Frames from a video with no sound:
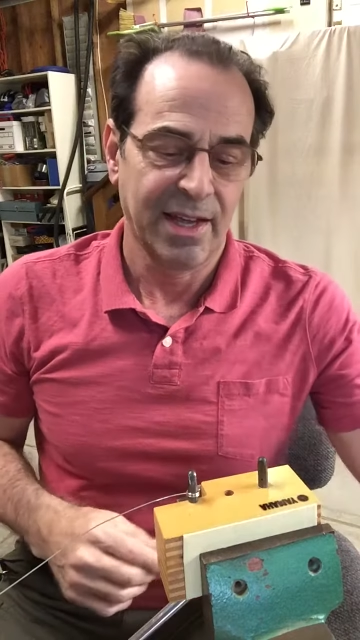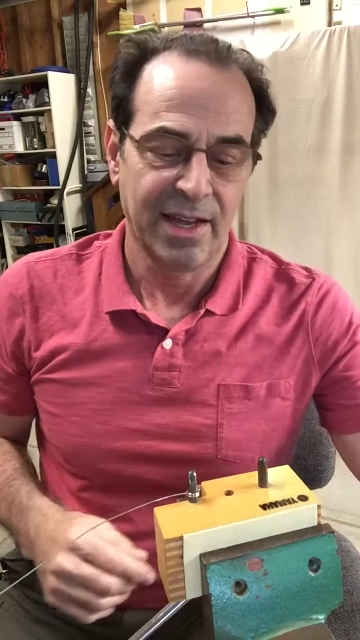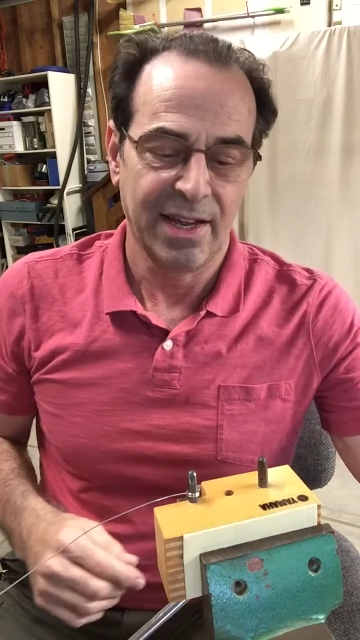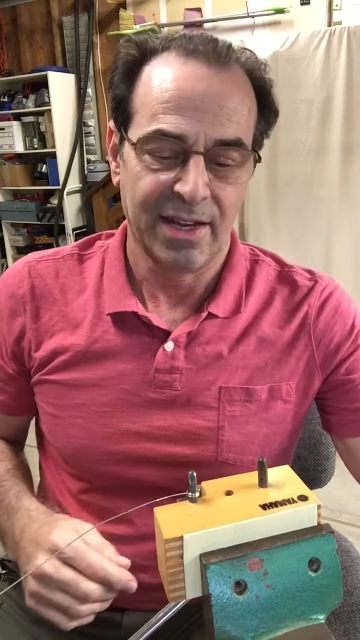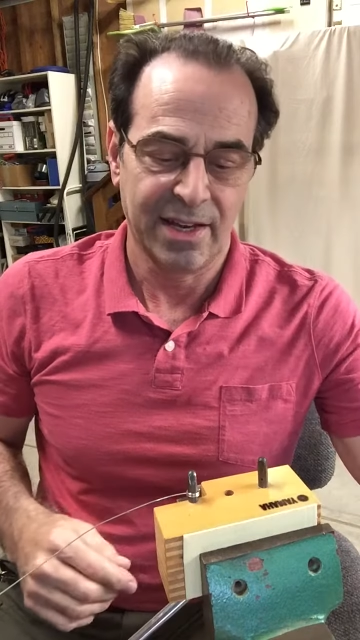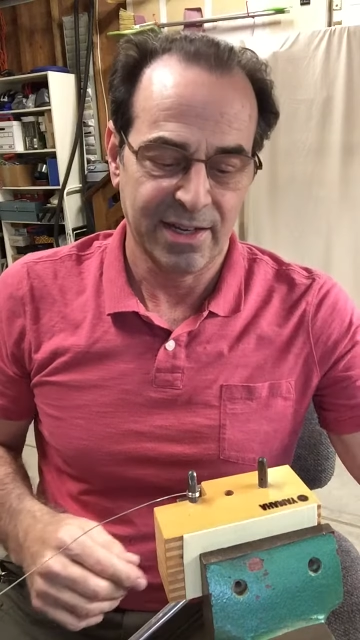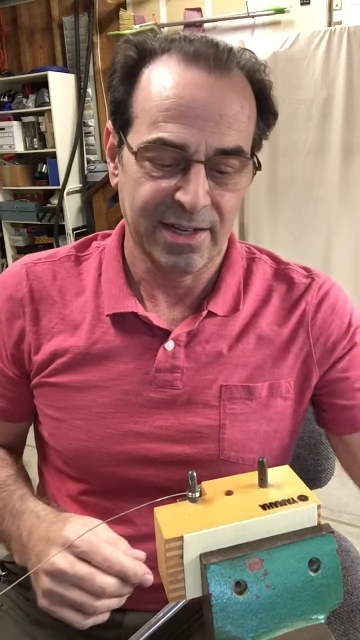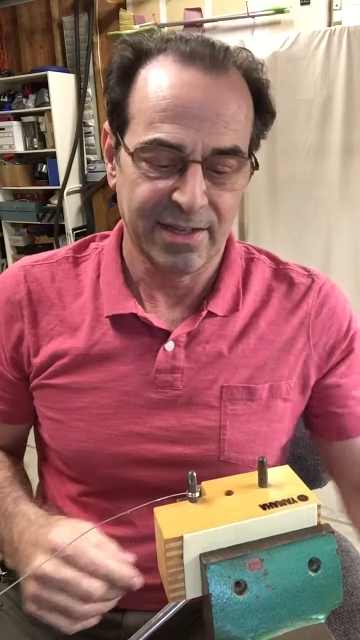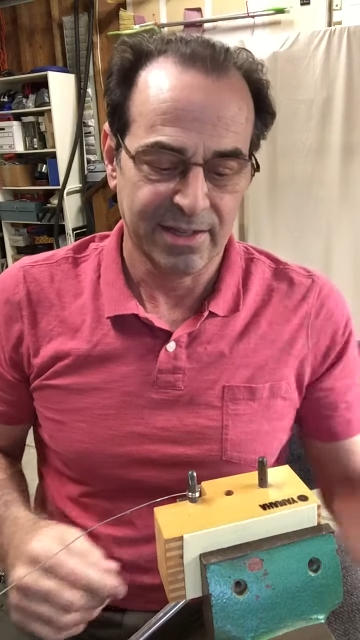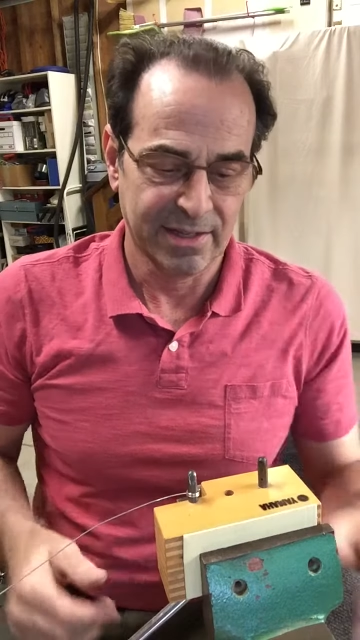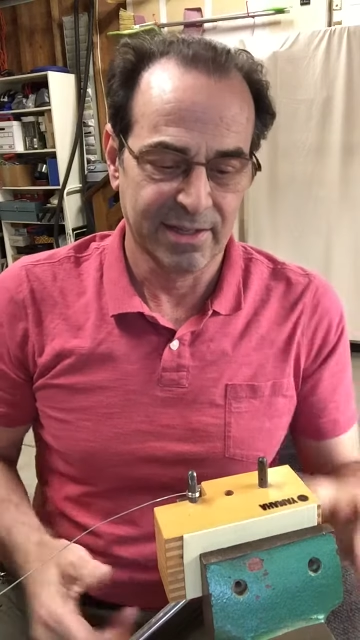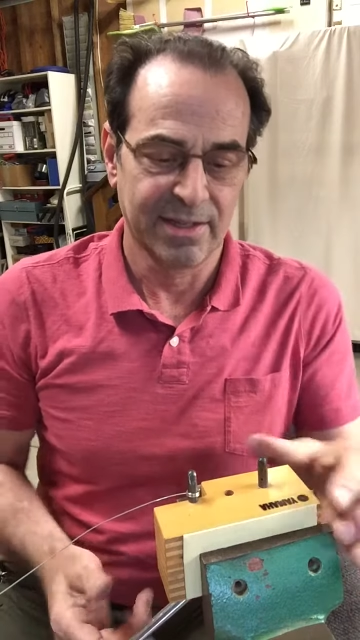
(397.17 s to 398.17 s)
And uh,
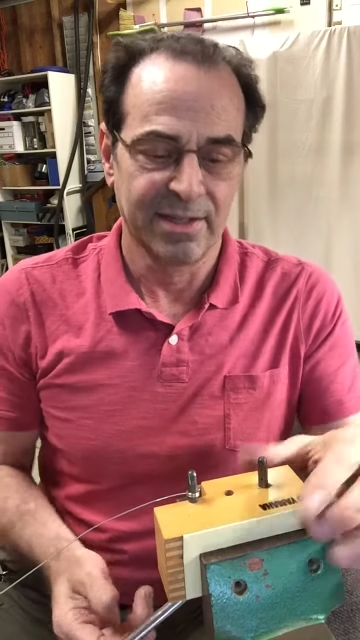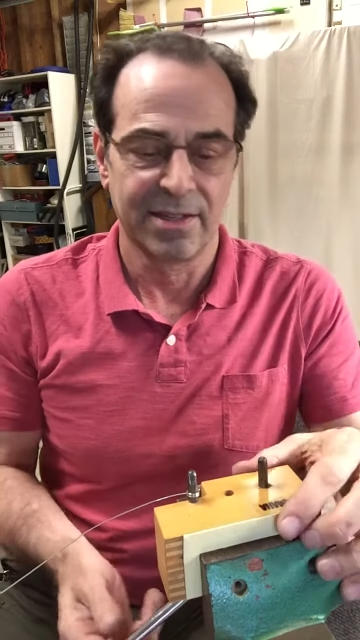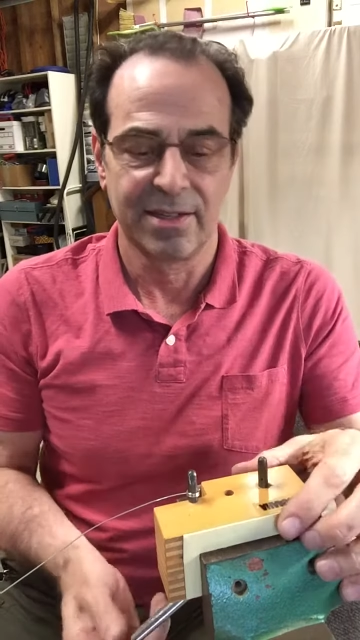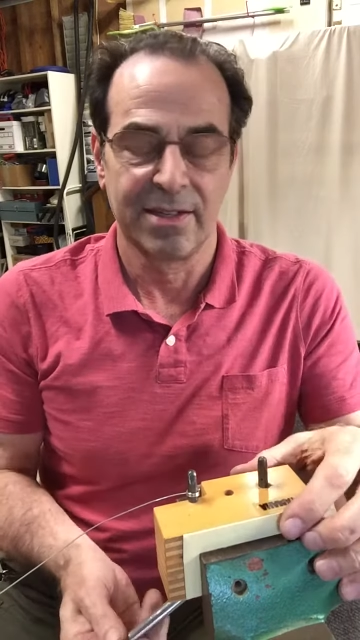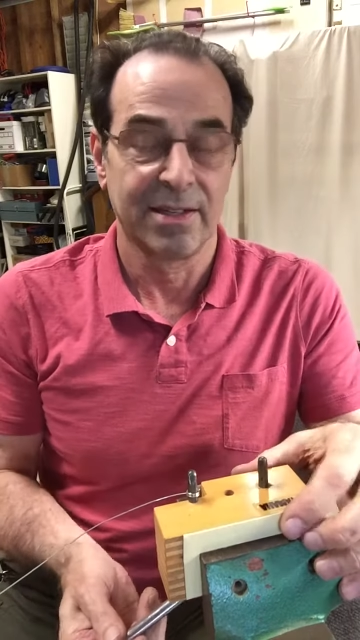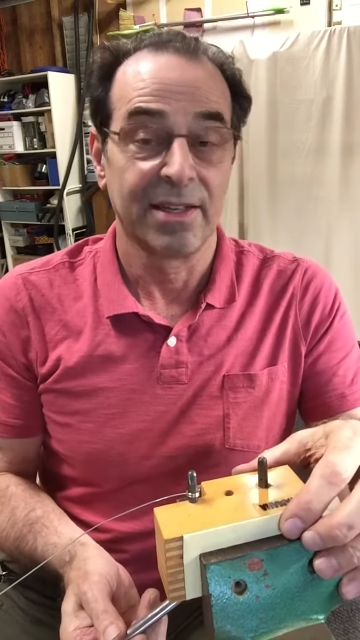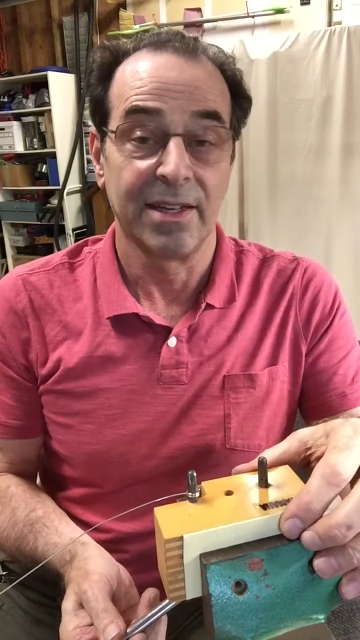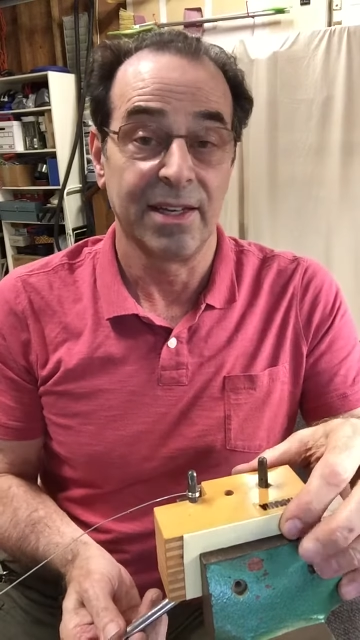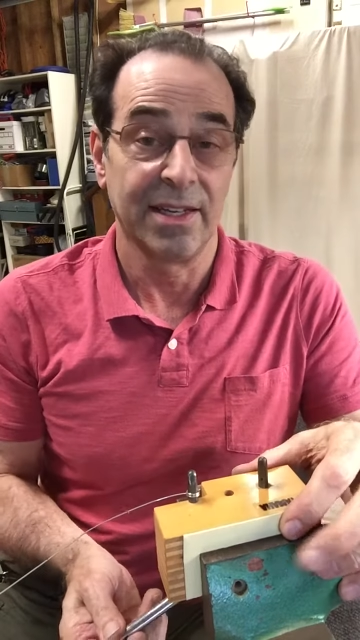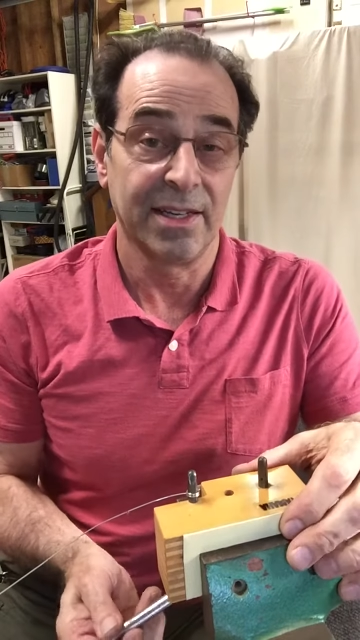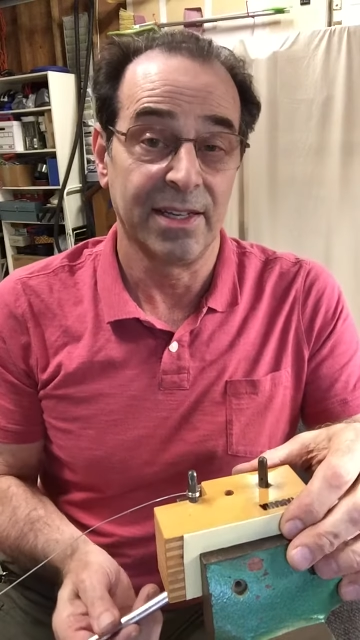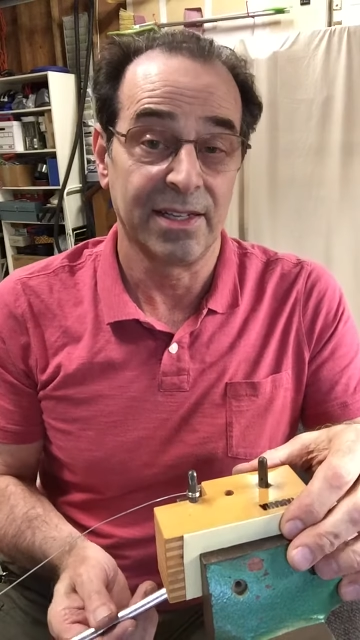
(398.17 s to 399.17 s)

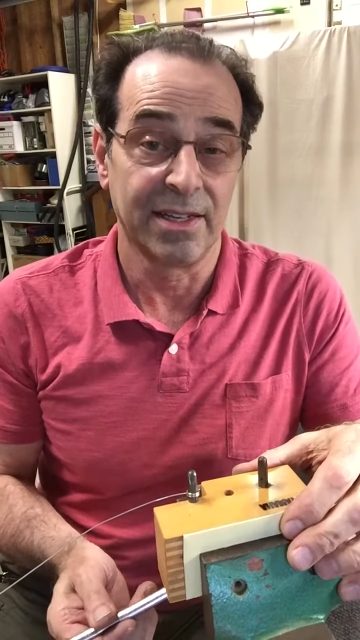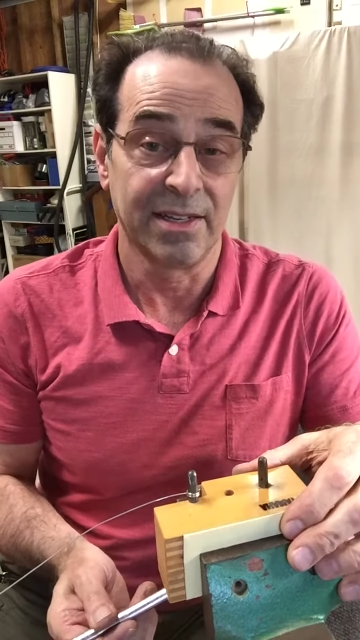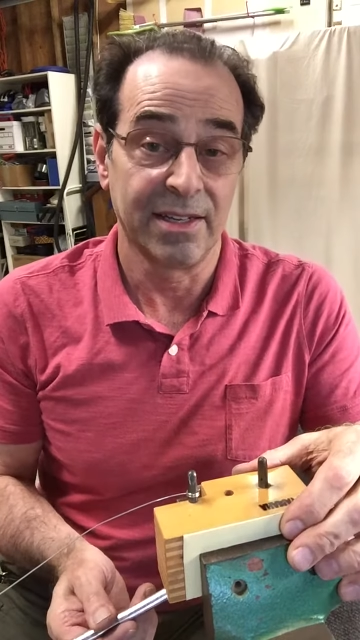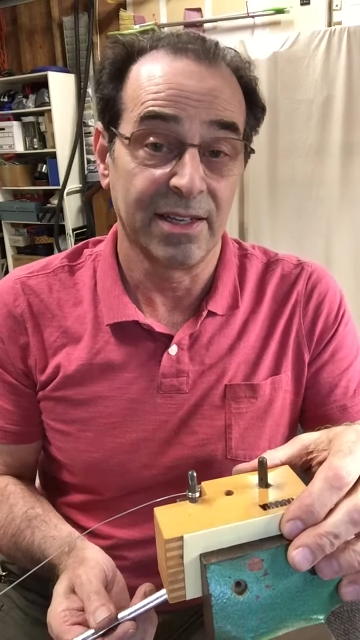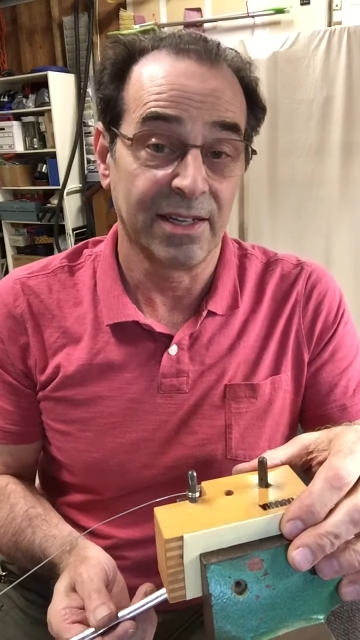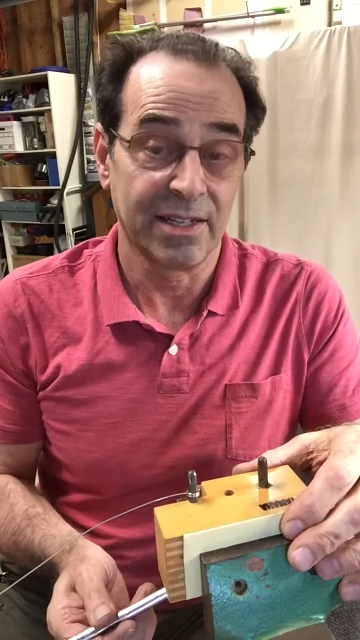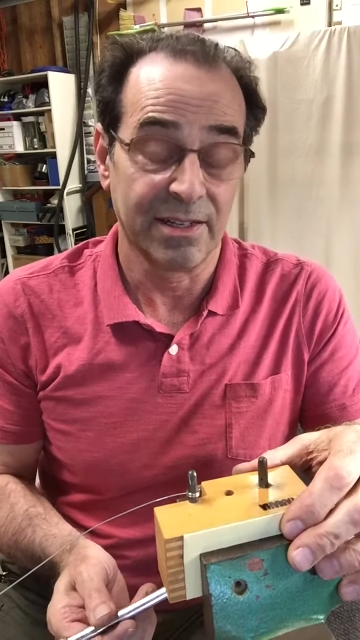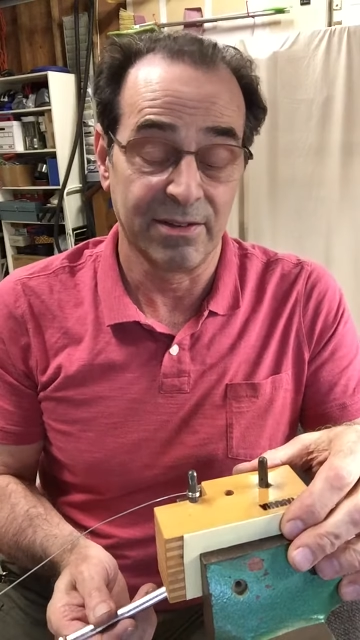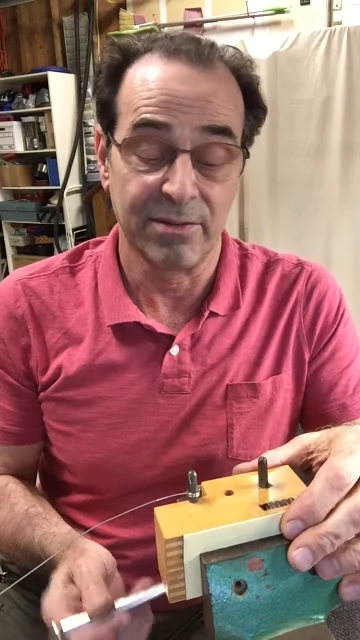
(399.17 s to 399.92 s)
it, it,